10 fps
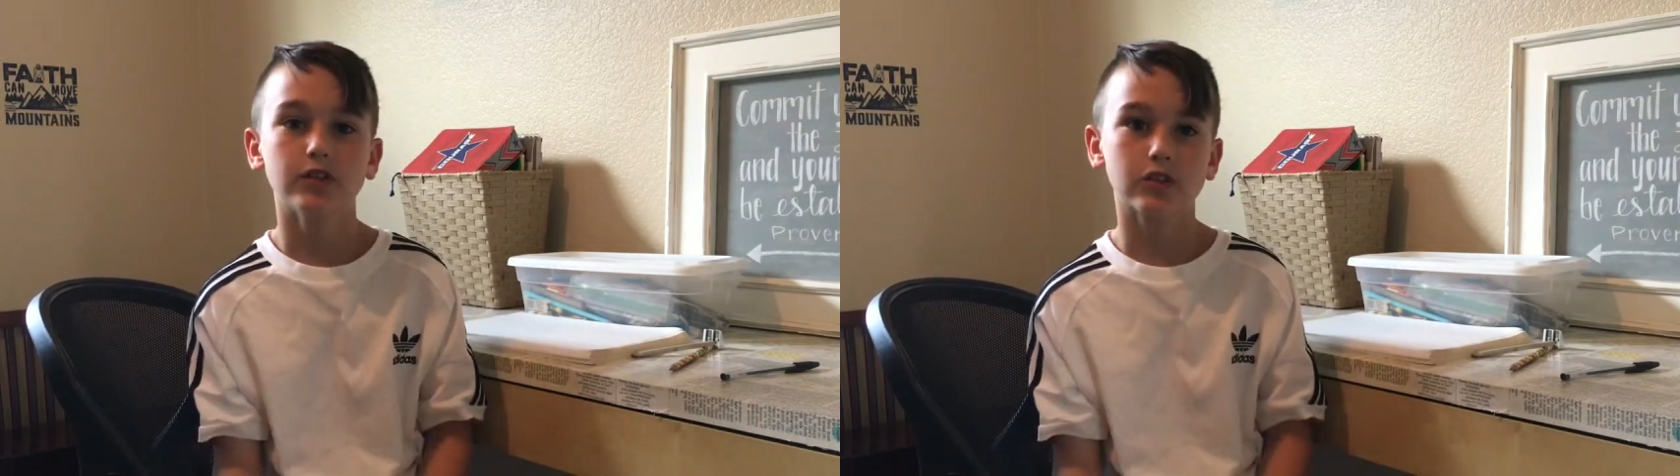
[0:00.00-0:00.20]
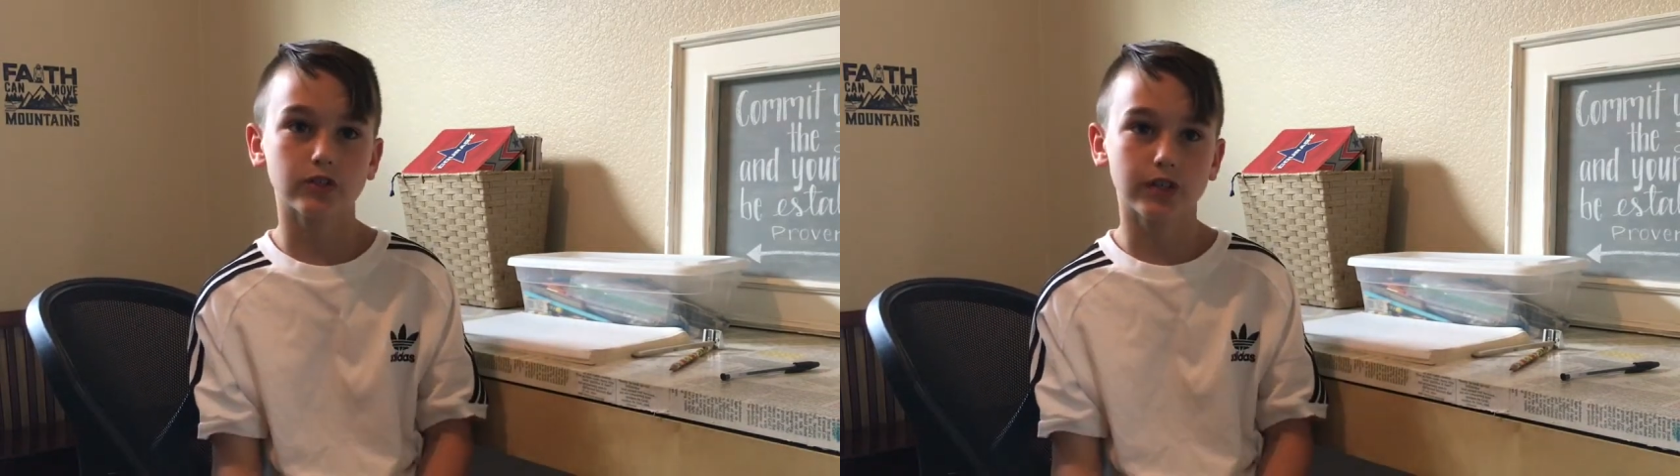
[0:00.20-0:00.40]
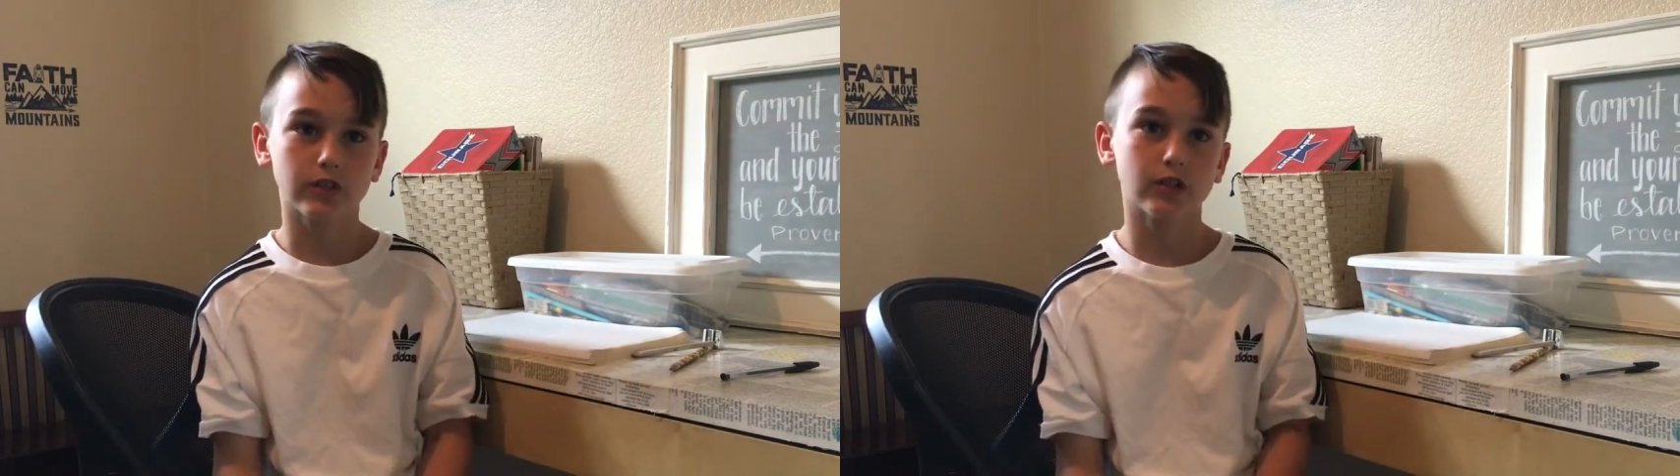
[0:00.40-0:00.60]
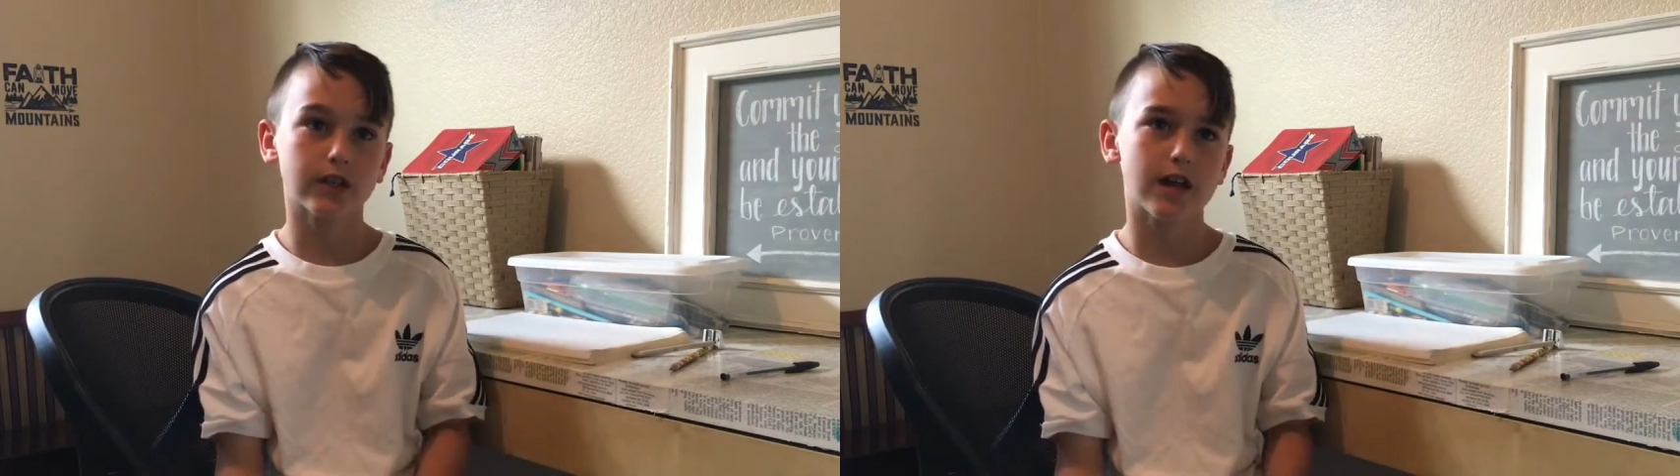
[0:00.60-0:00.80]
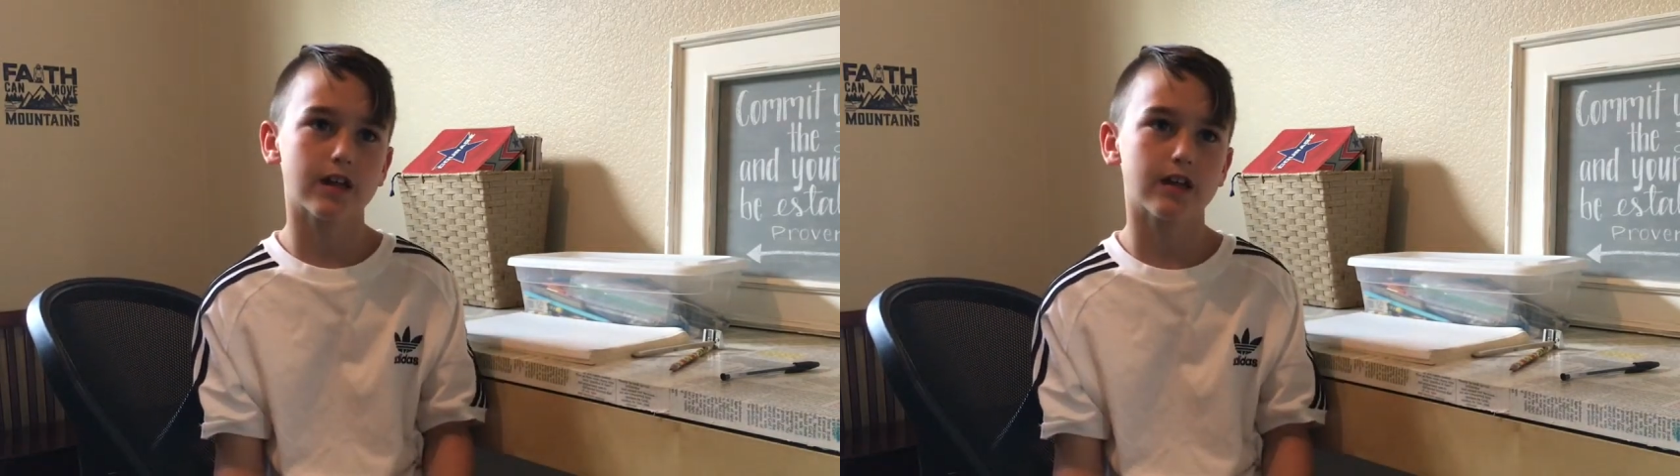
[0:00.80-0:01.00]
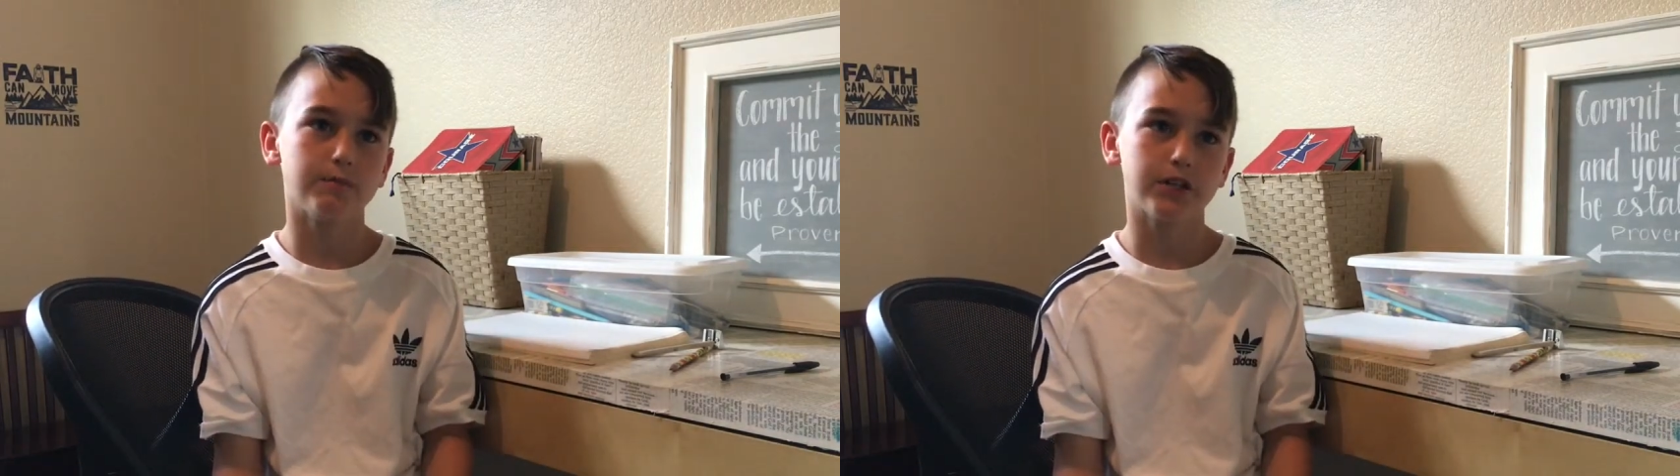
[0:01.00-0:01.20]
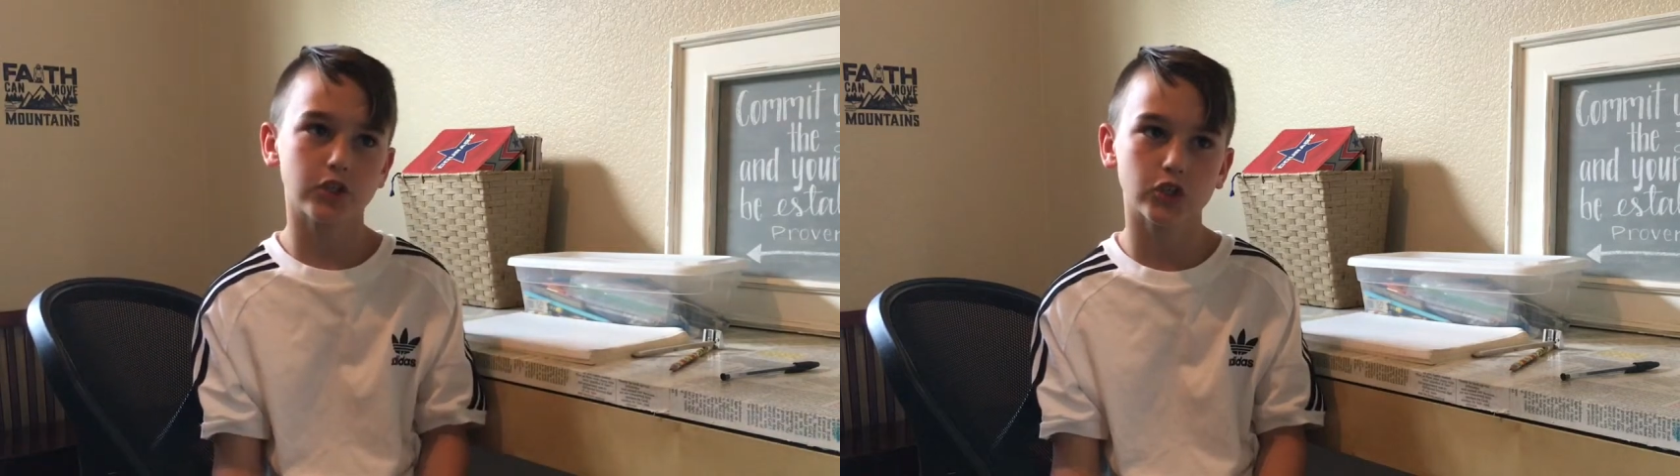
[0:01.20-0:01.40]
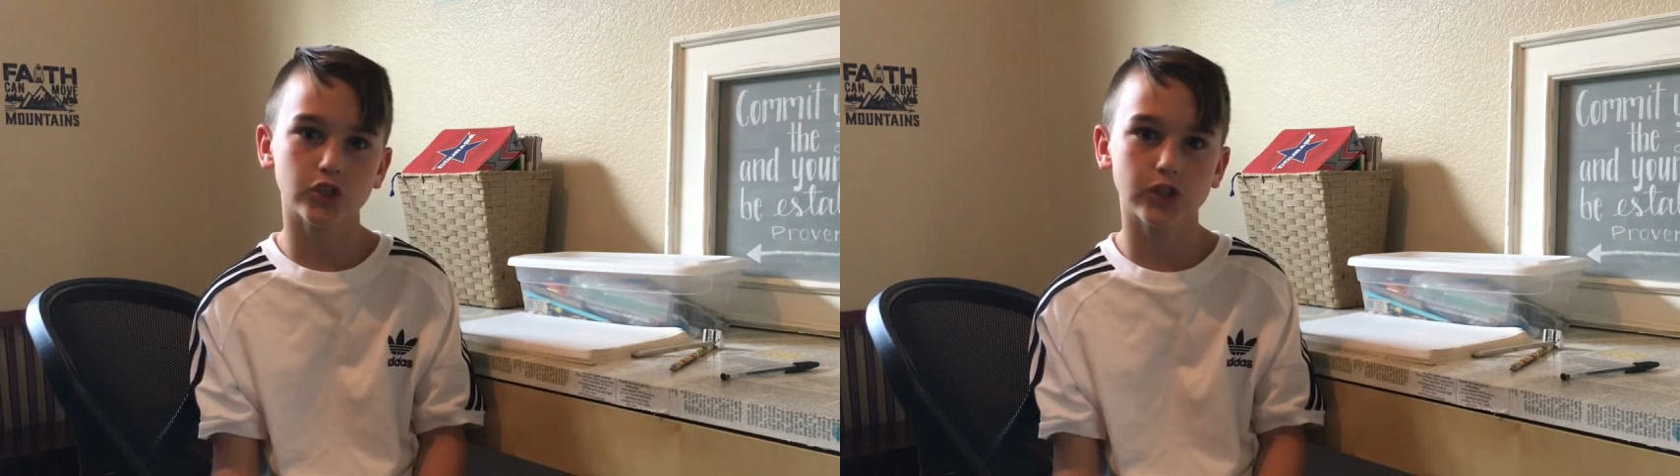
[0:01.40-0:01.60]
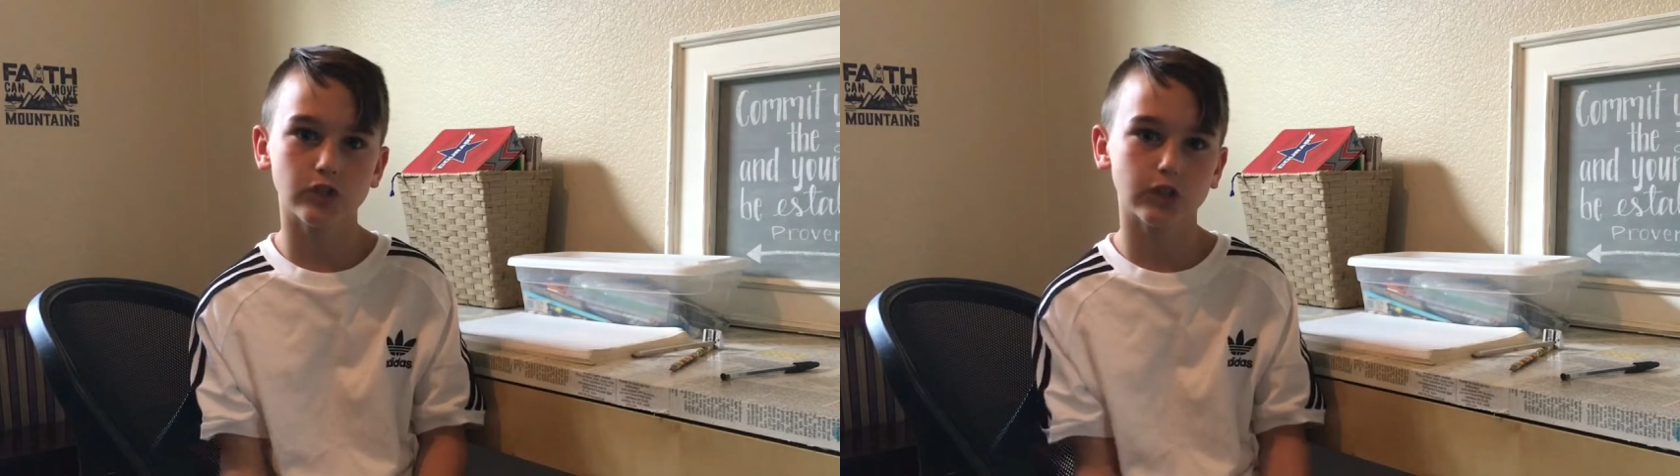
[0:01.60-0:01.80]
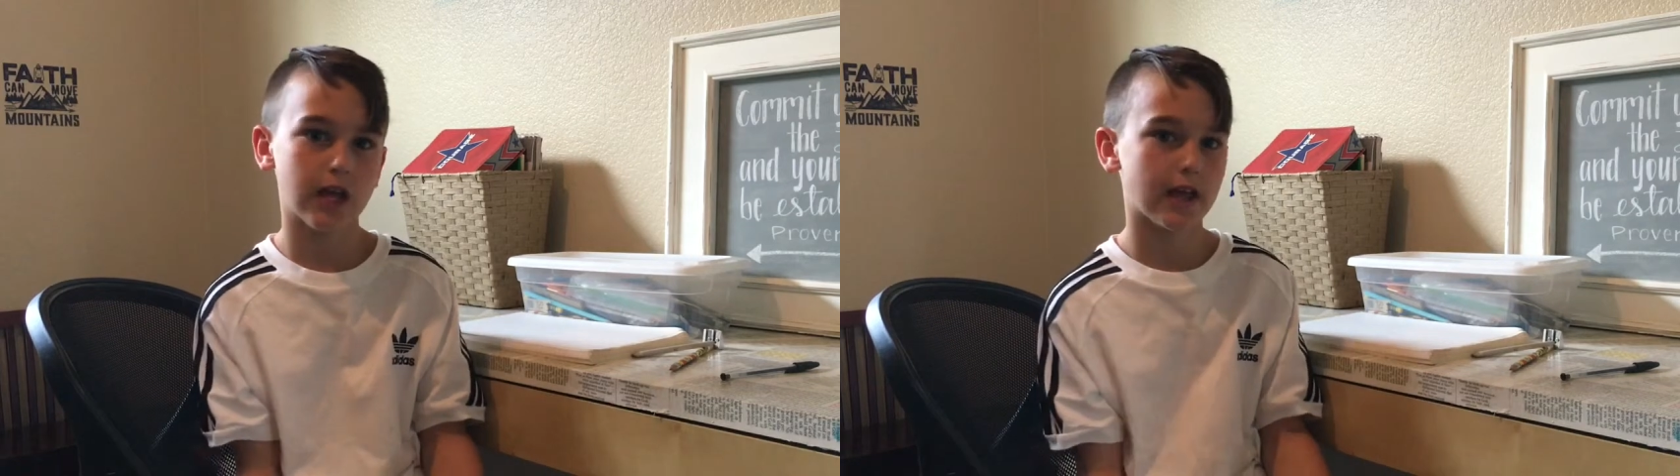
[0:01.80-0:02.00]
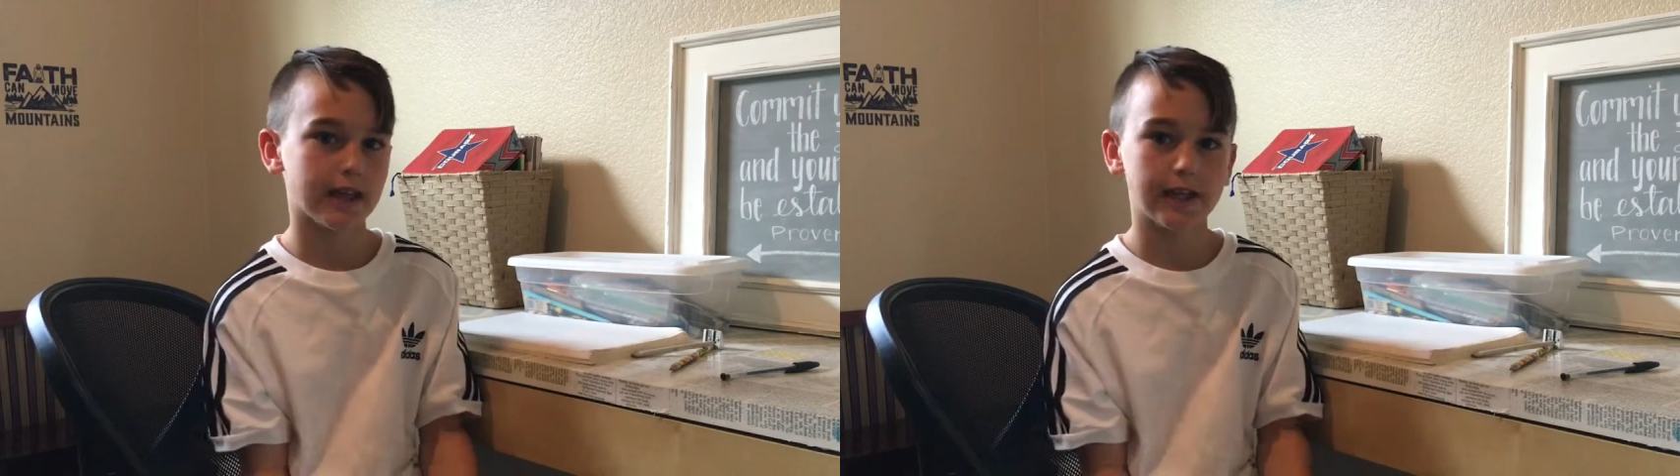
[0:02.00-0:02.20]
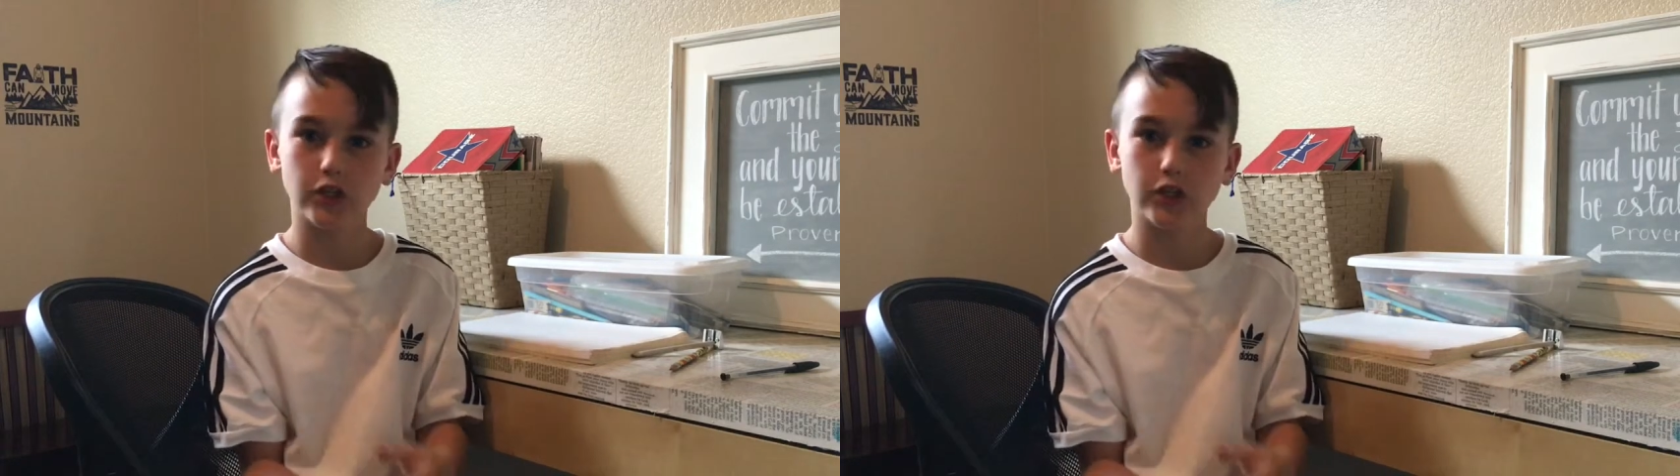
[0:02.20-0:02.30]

Just, like, look at a picture and then look at, like,